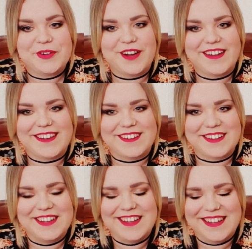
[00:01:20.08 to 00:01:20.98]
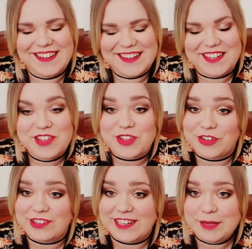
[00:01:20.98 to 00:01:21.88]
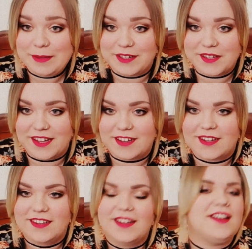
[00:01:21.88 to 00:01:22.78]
Right, sorry about that.